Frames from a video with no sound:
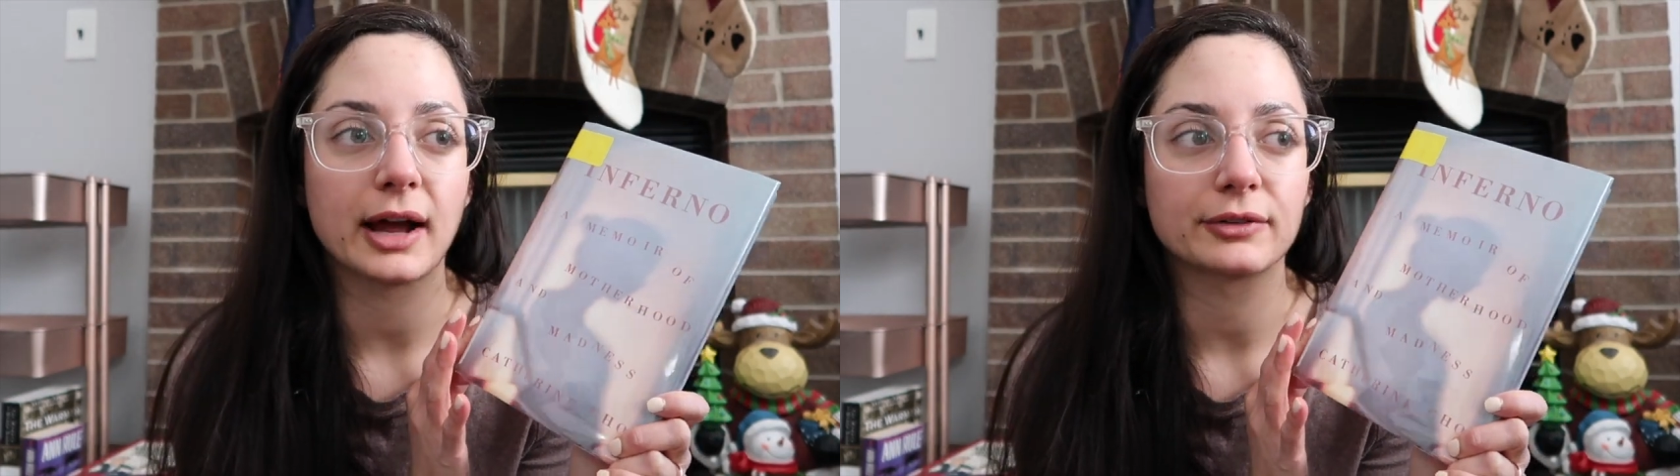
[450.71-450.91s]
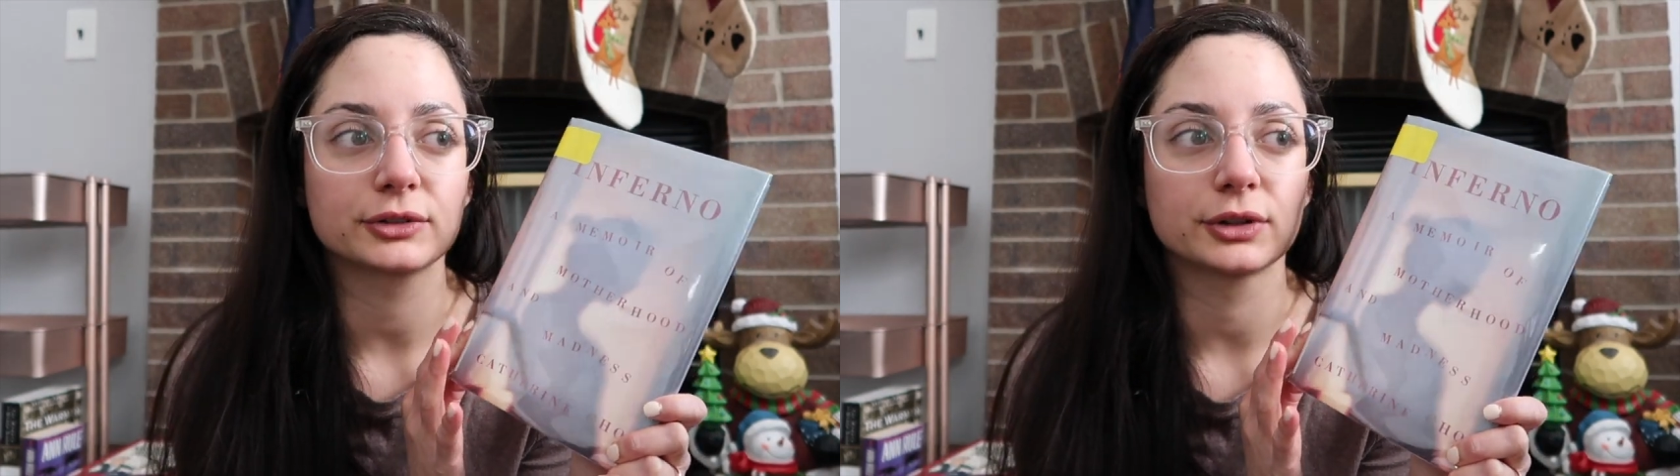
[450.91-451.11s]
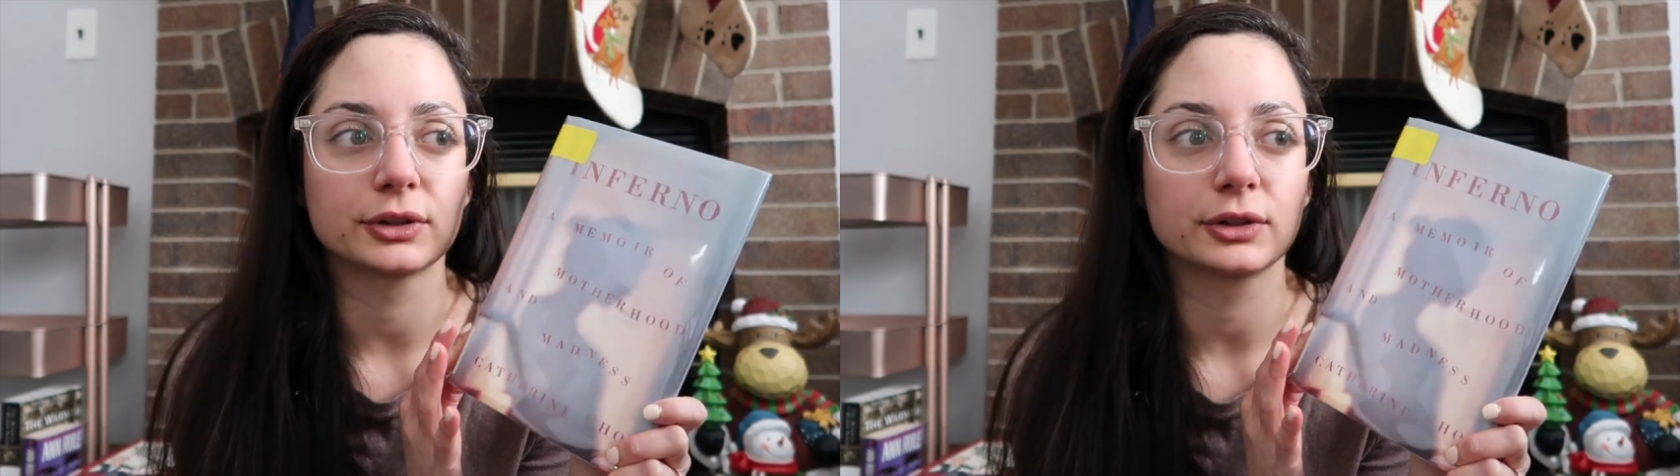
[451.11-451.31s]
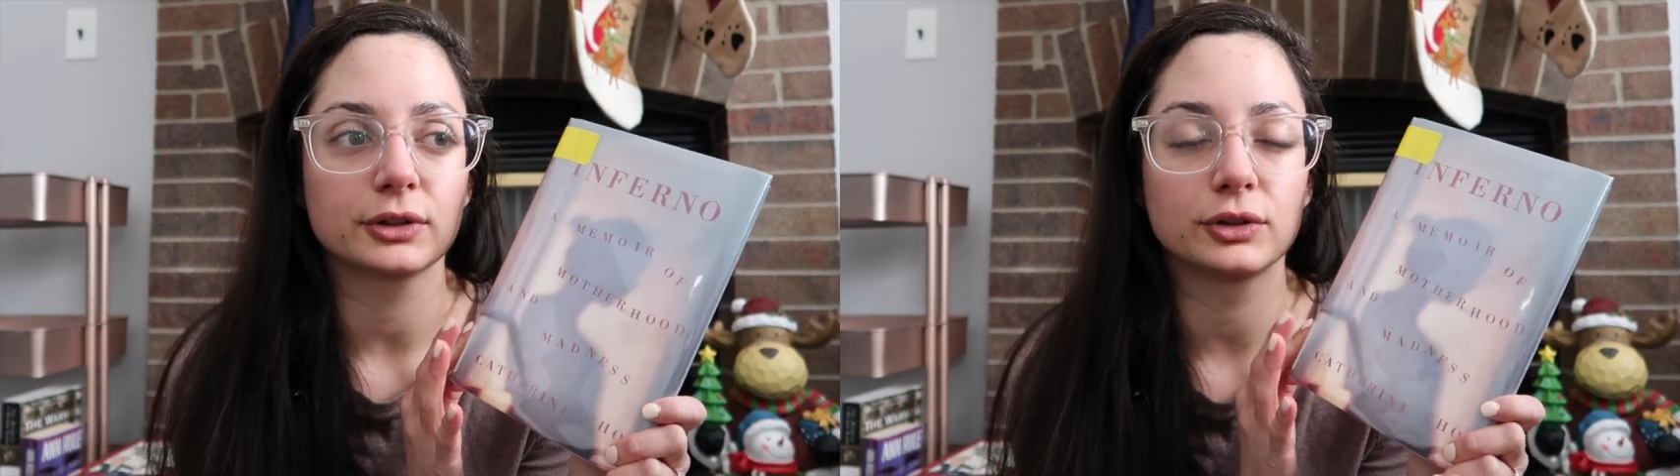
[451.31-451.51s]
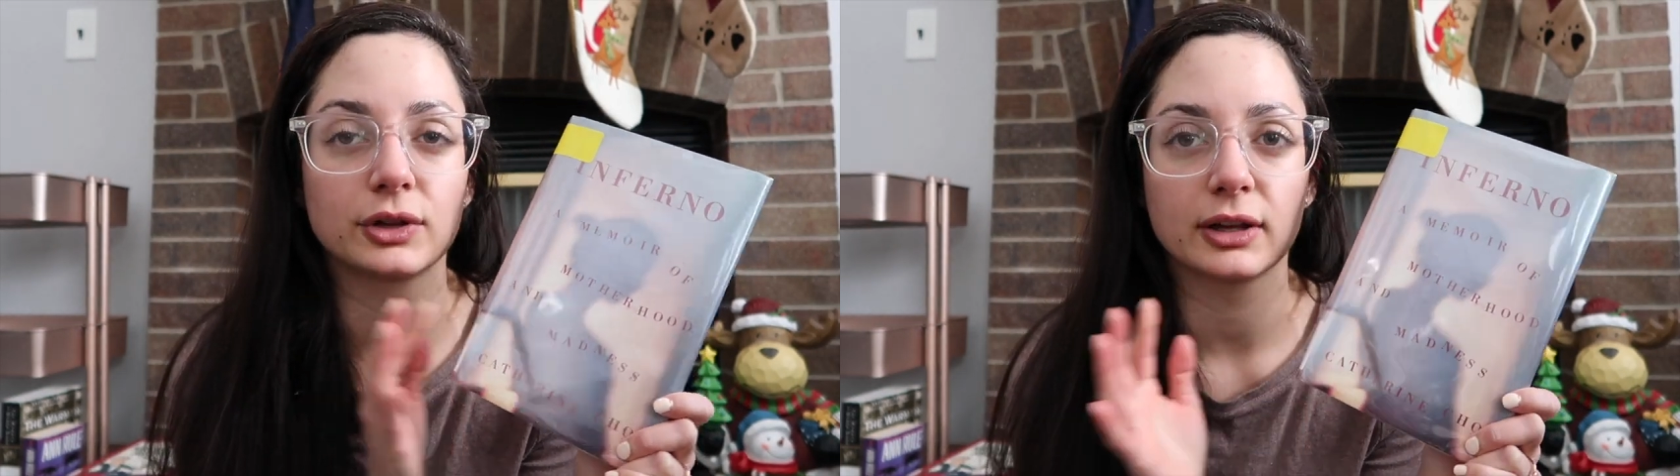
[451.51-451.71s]
after
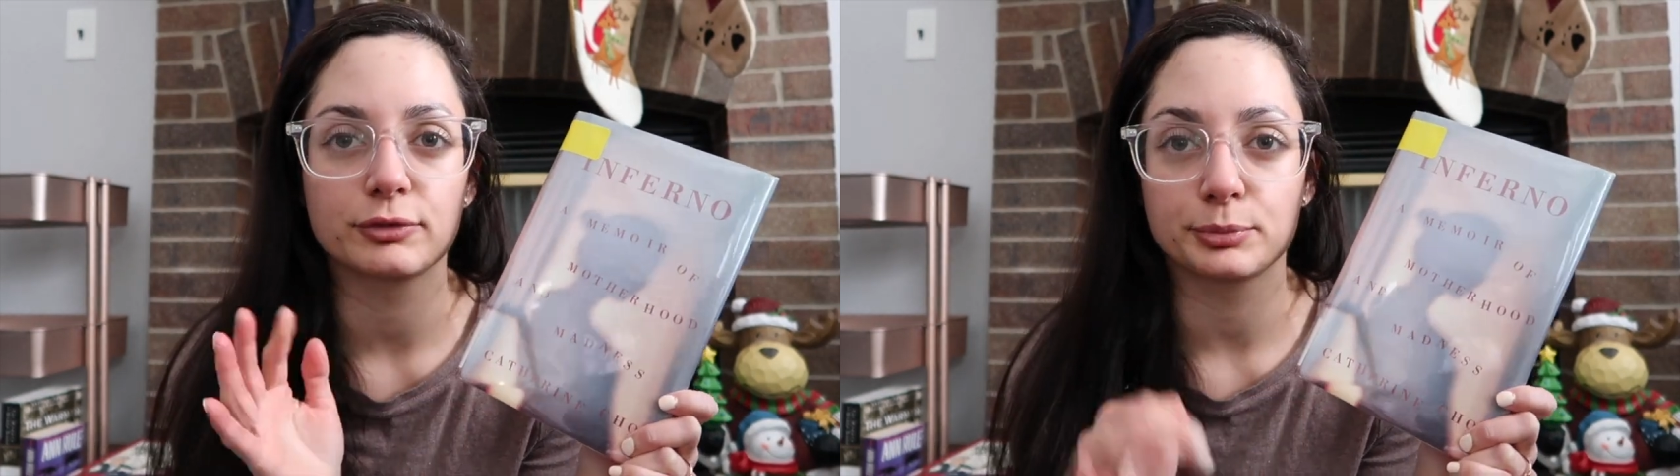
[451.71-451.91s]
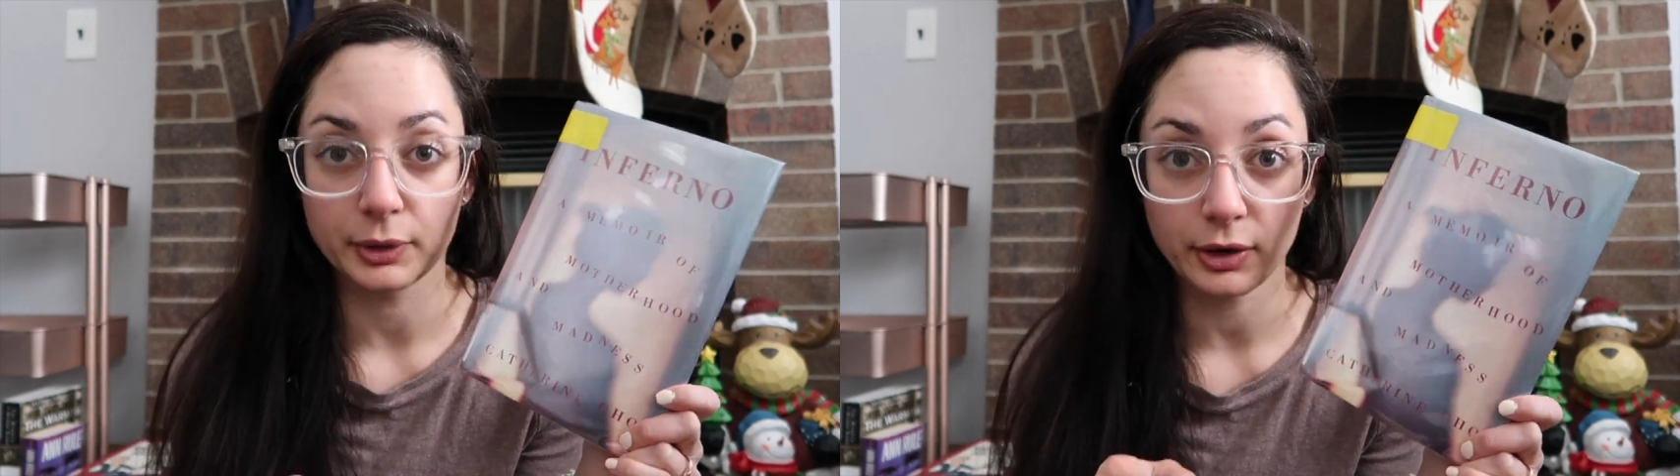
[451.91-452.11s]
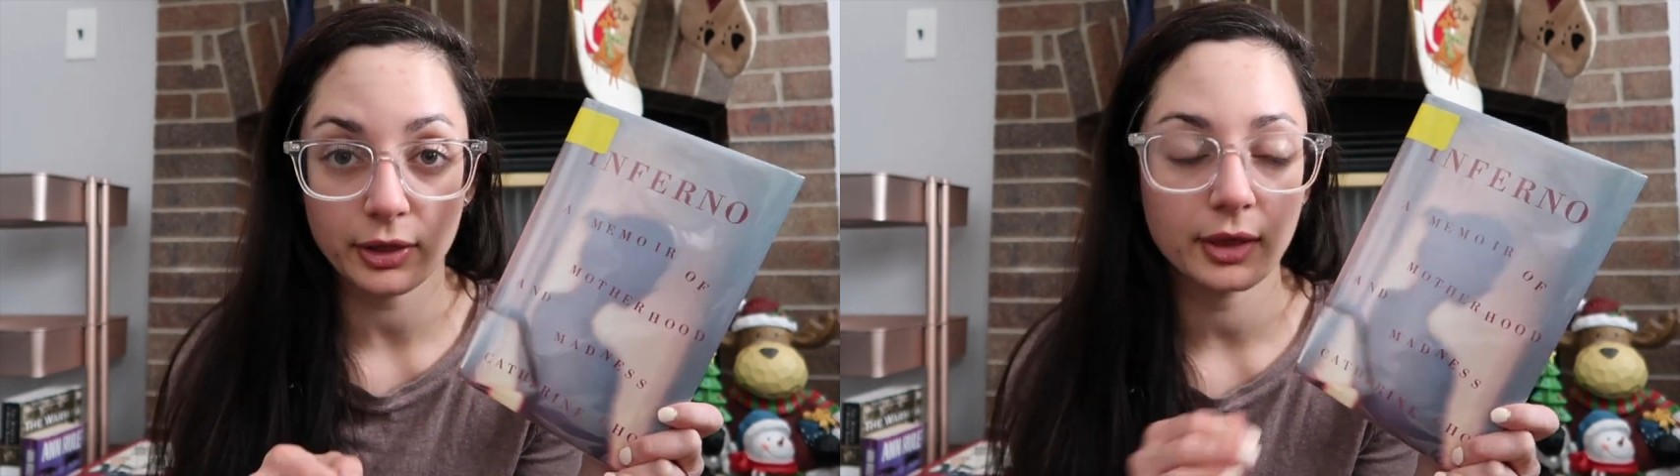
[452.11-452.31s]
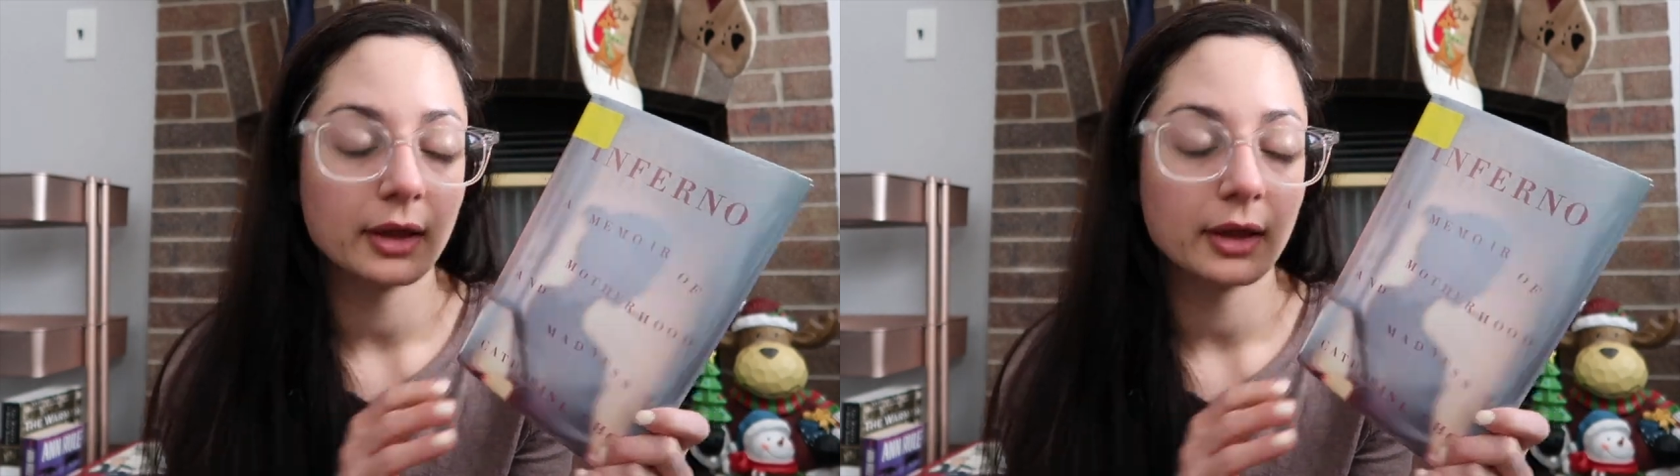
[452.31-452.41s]
you give birth